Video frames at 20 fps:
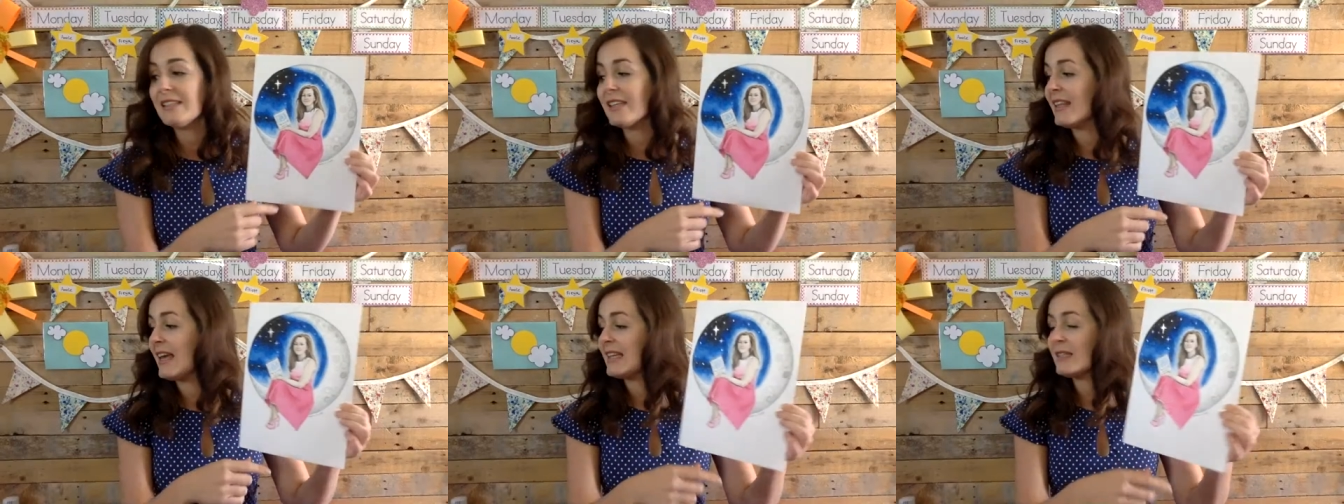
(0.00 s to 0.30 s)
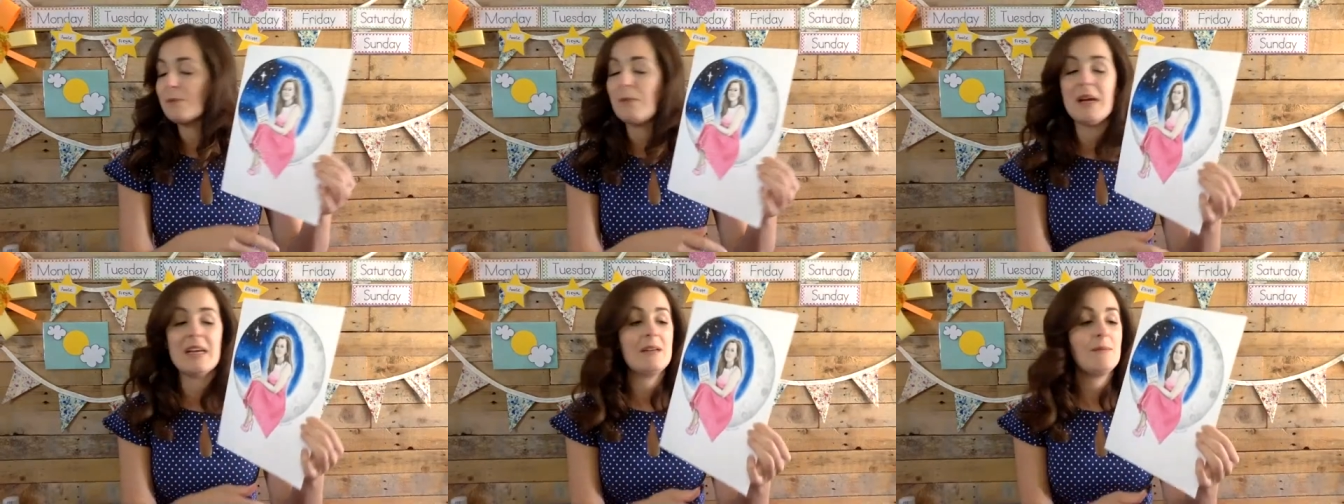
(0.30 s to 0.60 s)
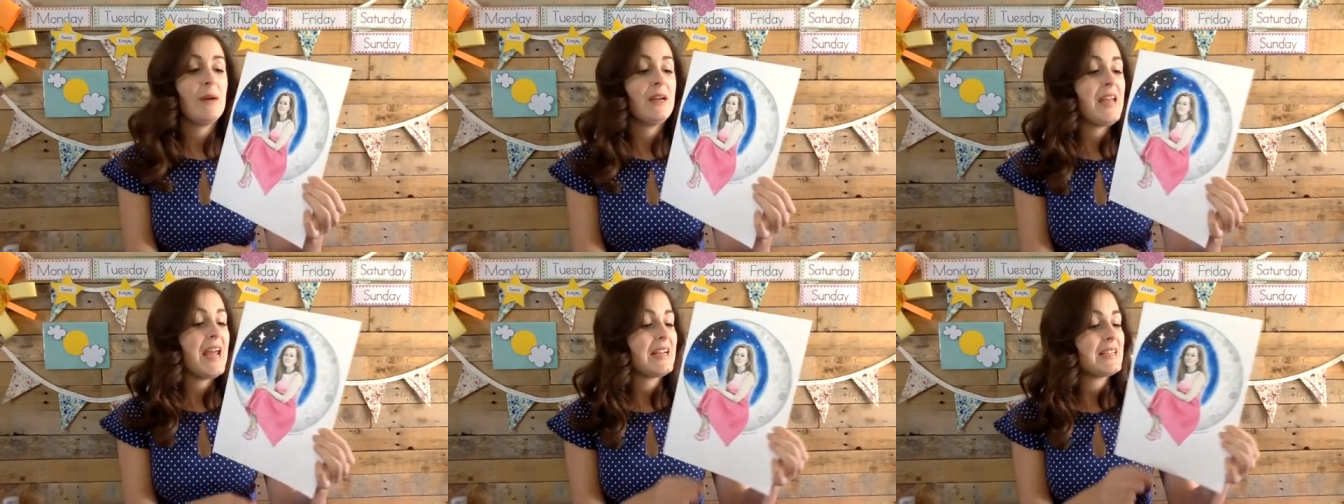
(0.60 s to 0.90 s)
So that's my
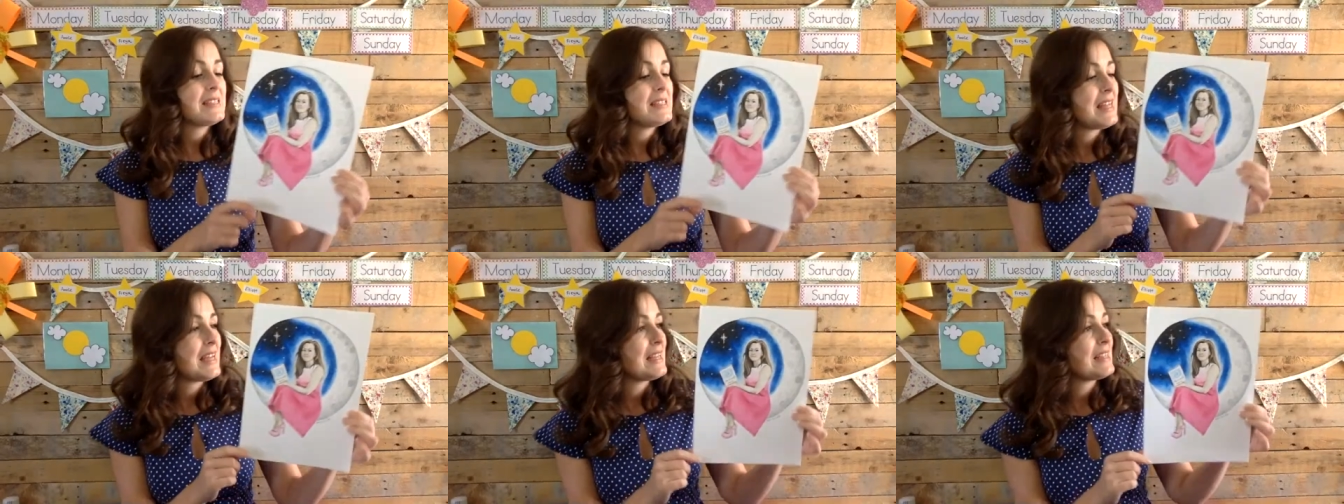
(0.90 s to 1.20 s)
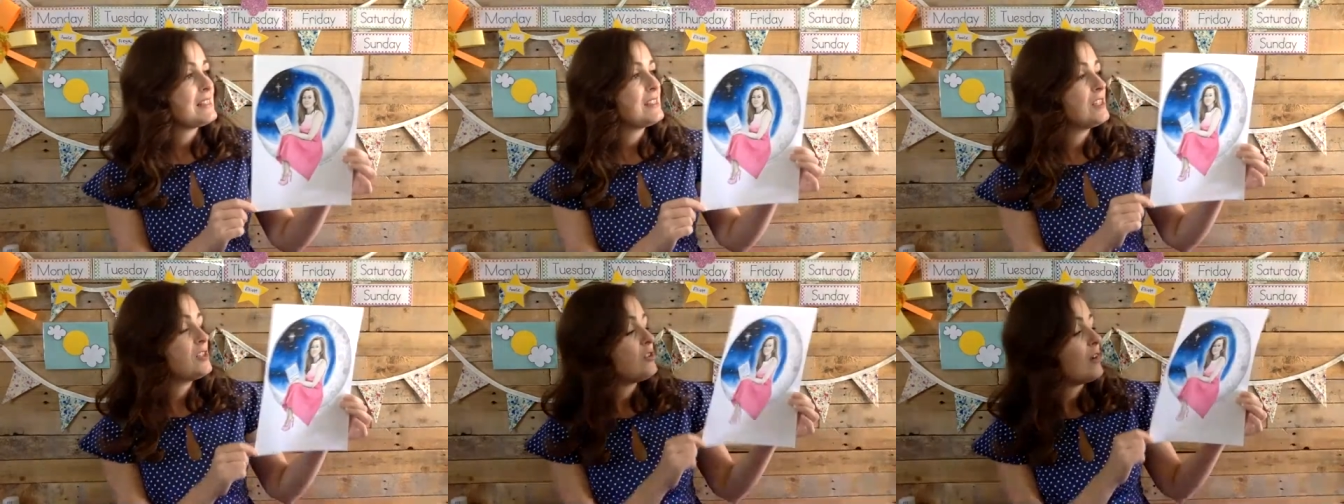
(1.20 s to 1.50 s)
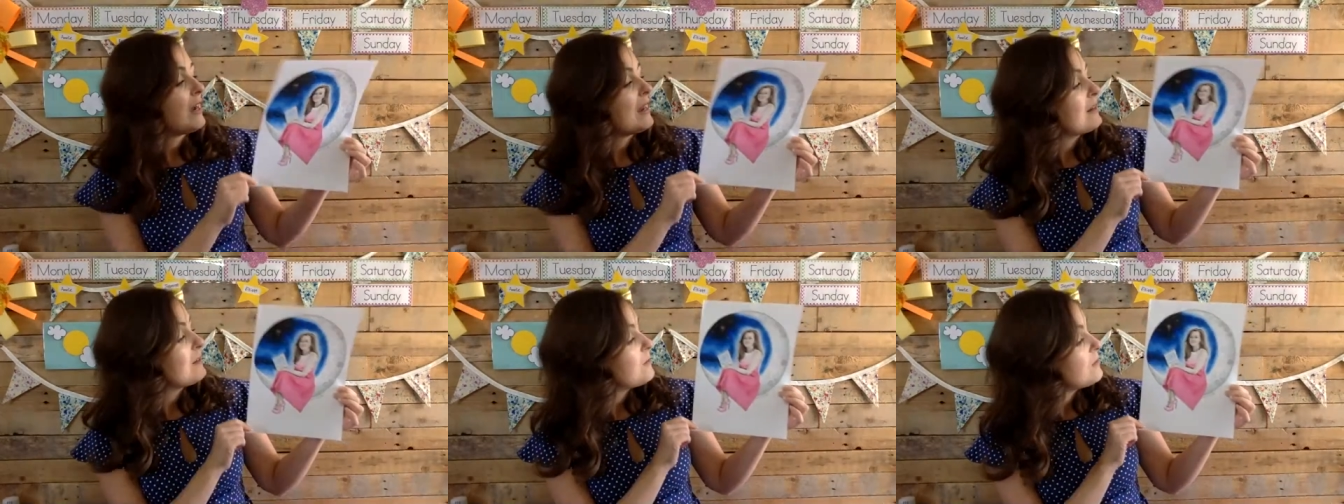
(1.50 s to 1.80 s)
my next thing is to
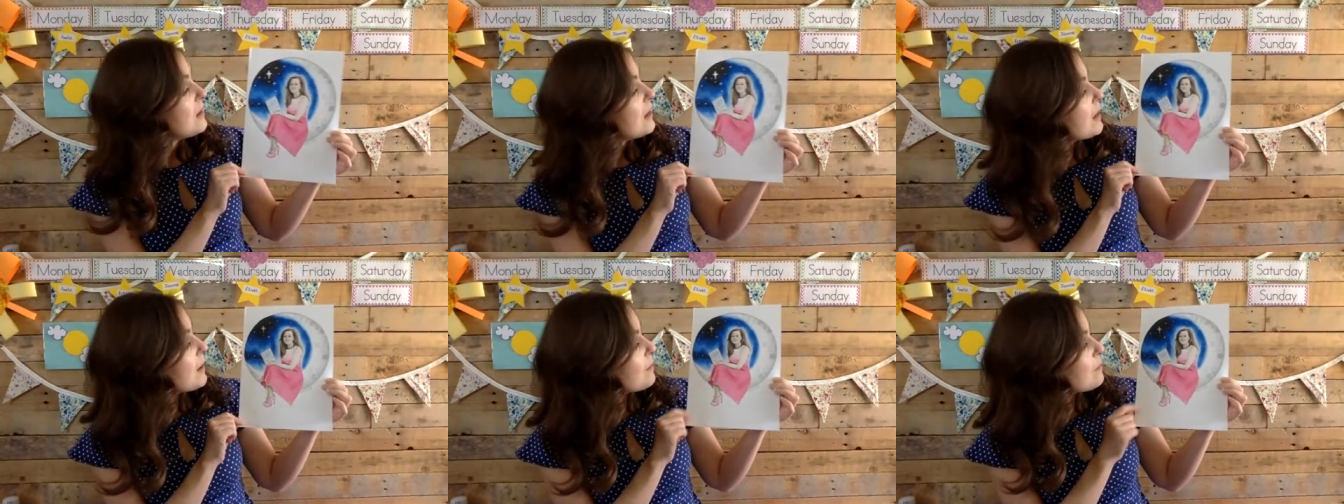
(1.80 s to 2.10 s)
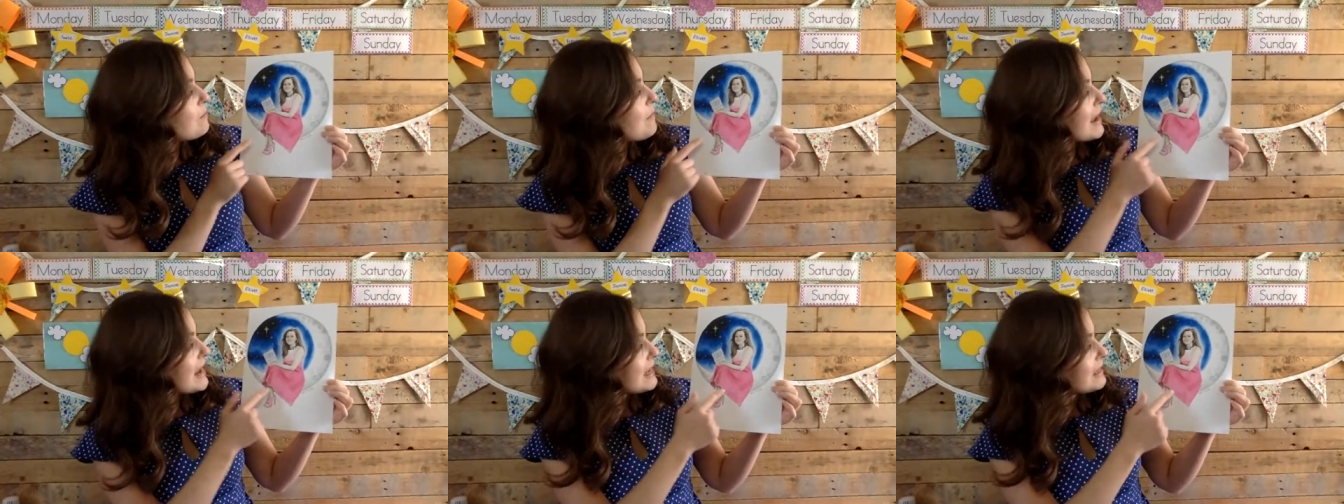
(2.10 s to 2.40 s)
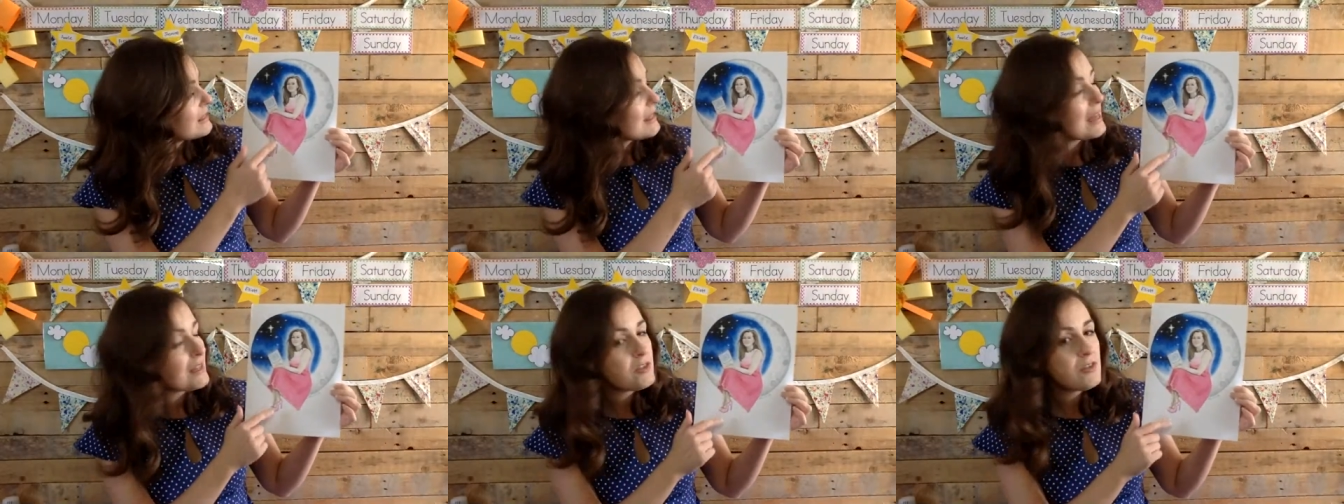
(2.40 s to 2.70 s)
try and make
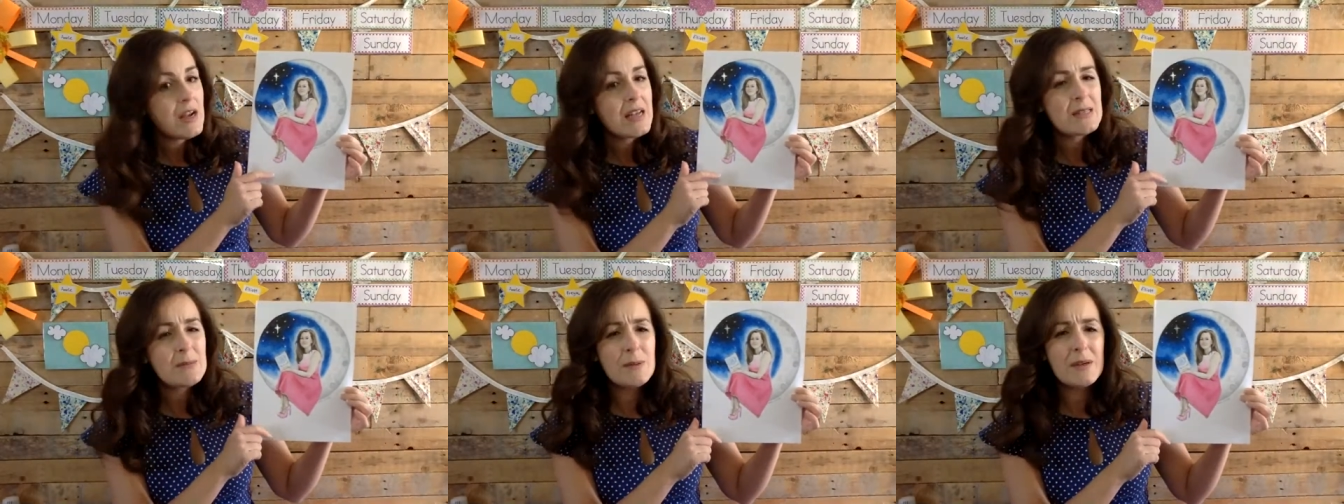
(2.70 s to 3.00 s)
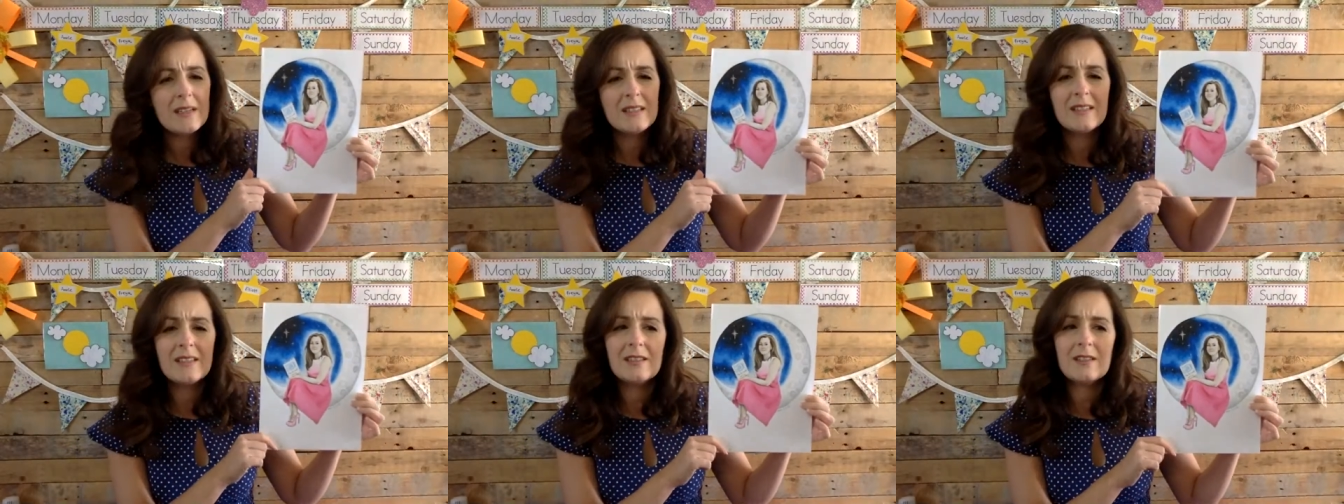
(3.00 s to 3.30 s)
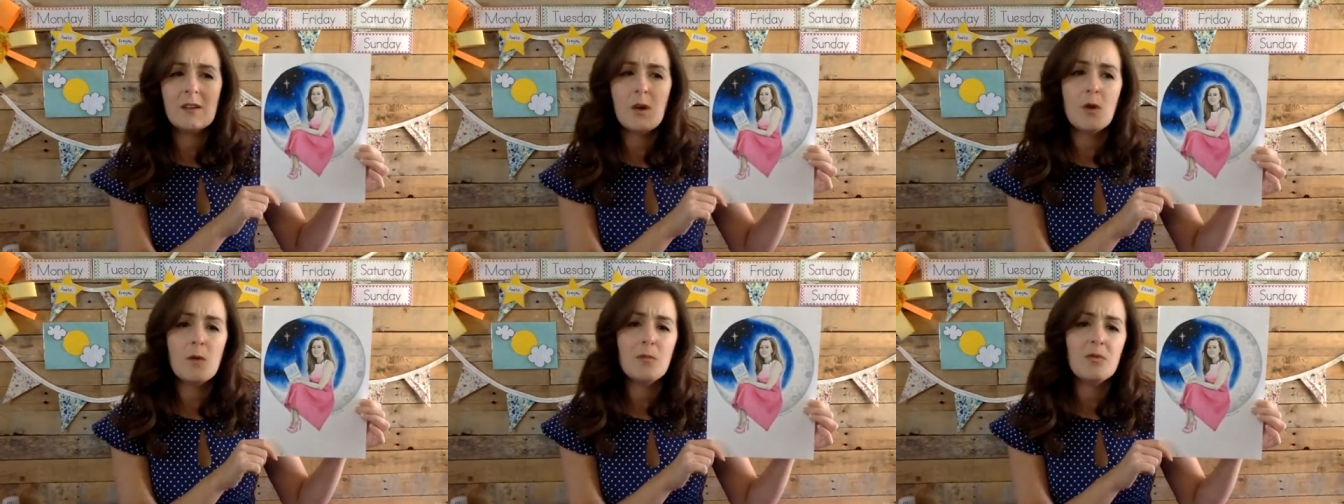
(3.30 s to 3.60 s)
that dress because
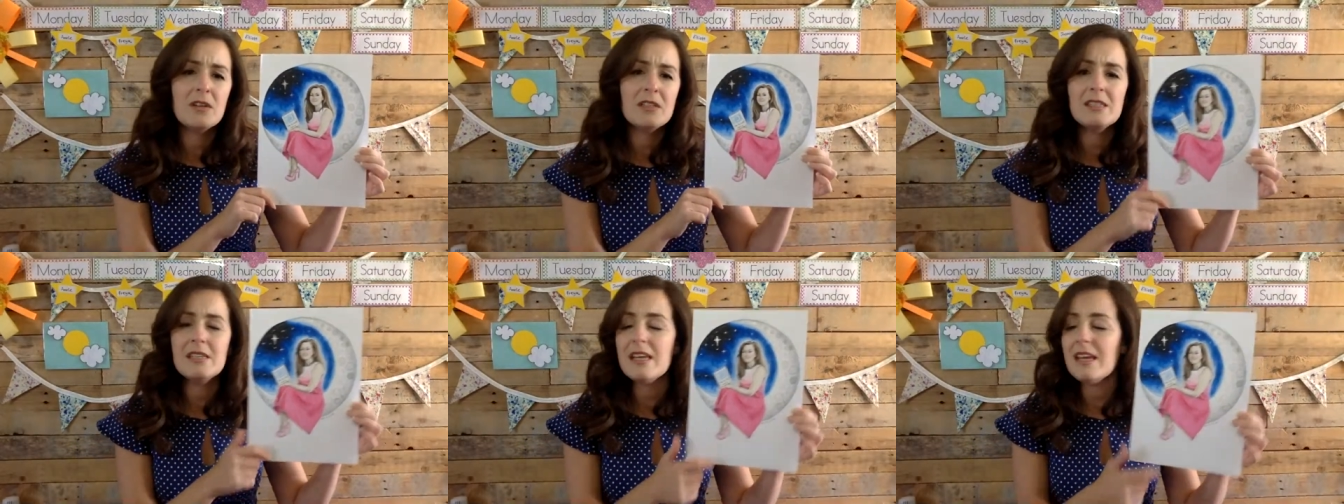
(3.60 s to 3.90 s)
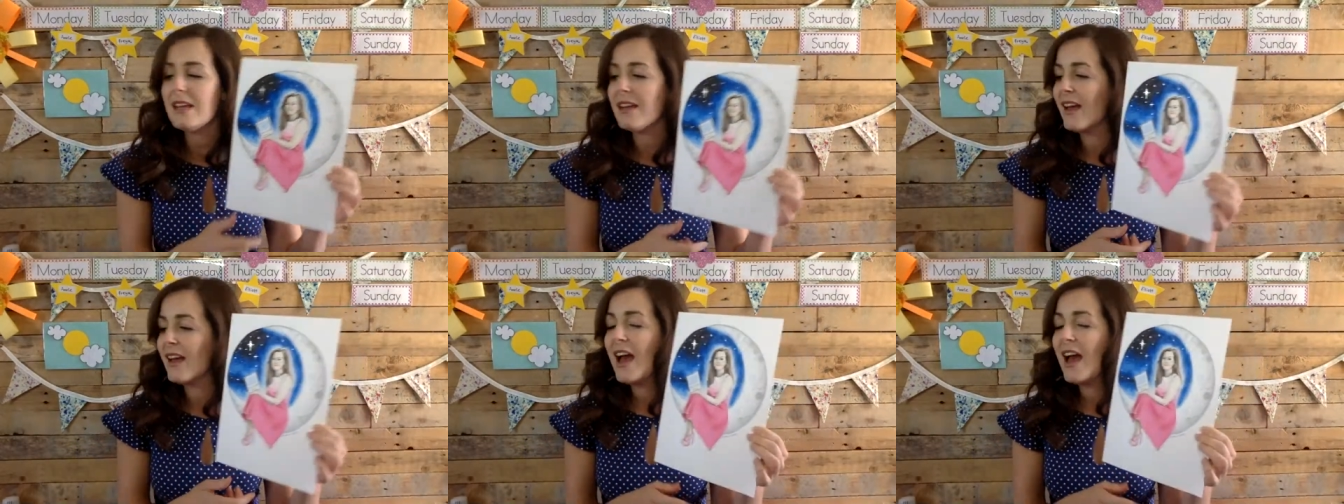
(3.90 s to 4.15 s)
it's so pretty.